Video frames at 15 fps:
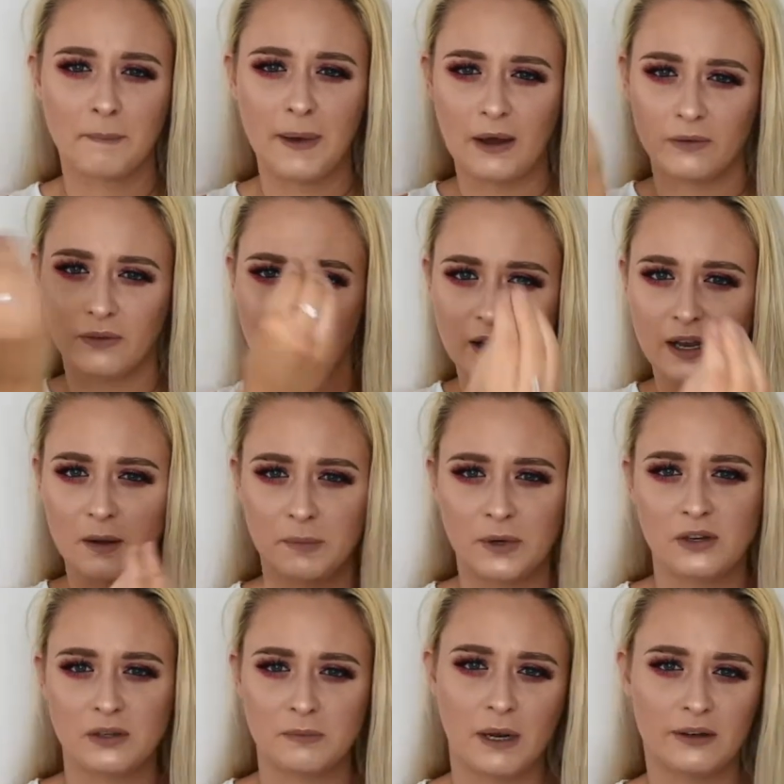bouncing a
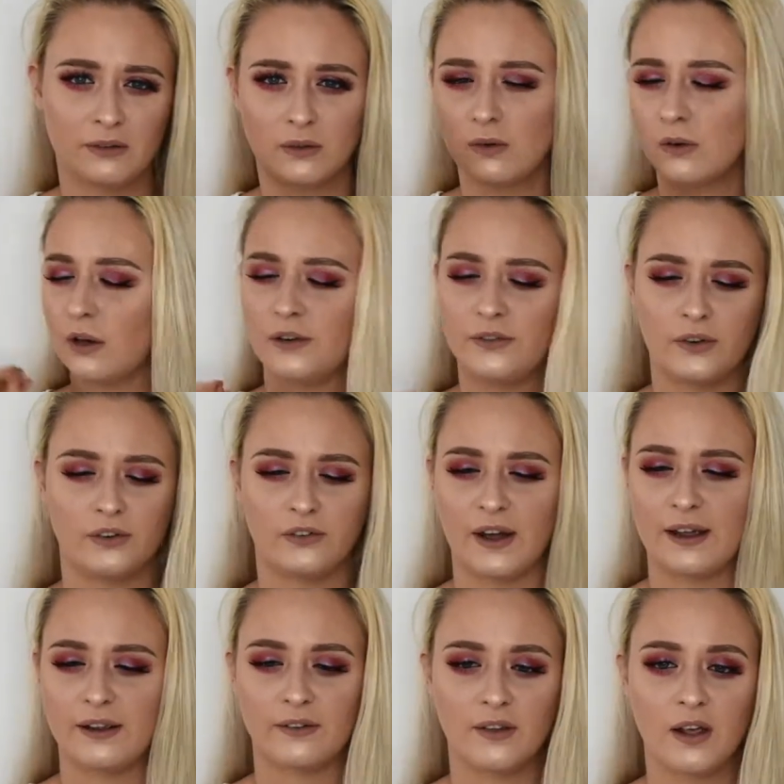beauty blender all over your
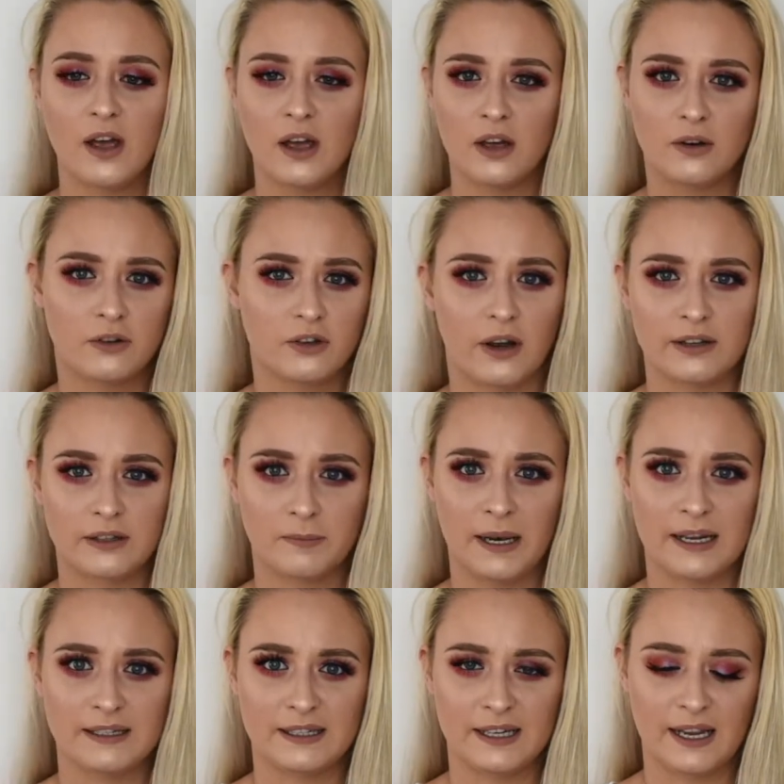face trying to
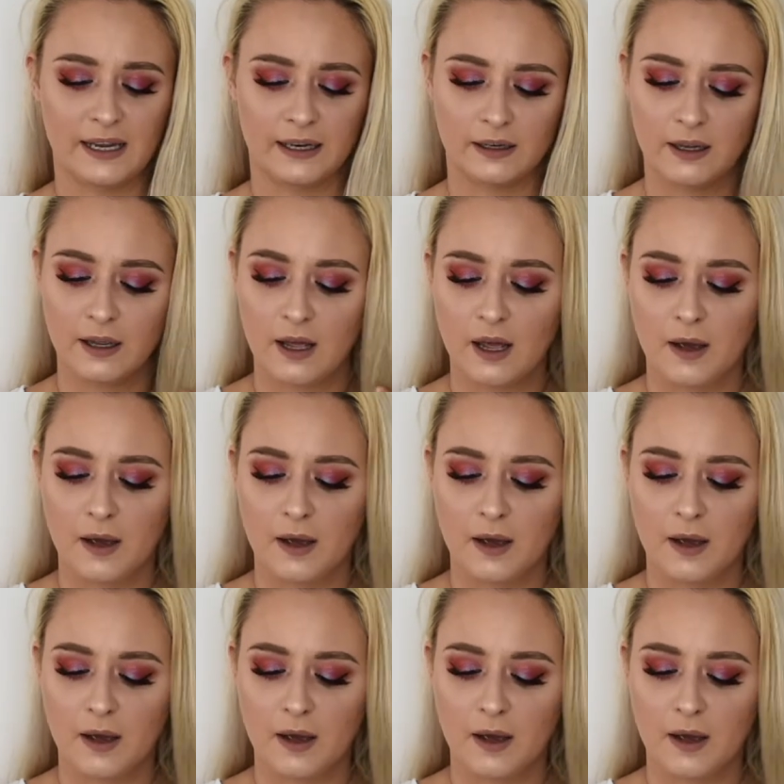blend it in.